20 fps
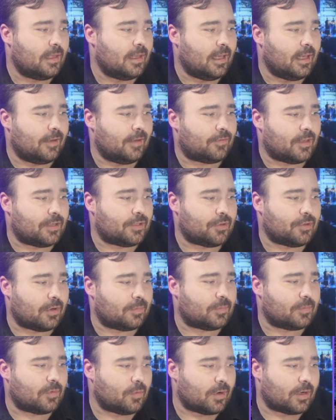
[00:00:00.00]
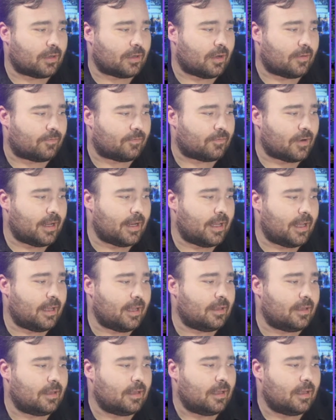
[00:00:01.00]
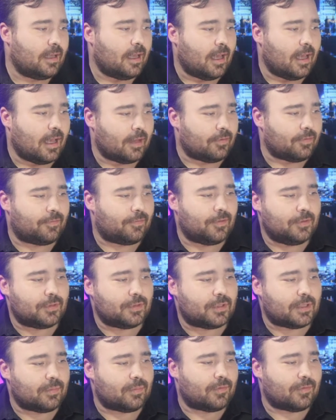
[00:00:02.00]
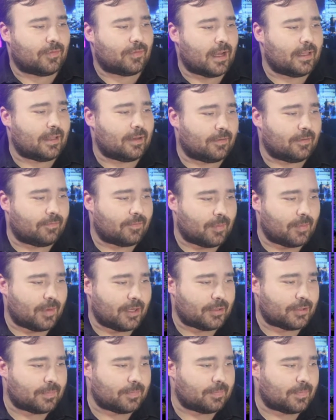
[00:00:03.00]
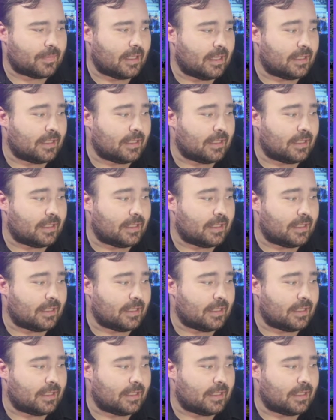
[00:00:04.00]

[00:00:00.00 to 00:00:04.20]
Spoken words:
if they showed up to work on Friday and refused to provide their information.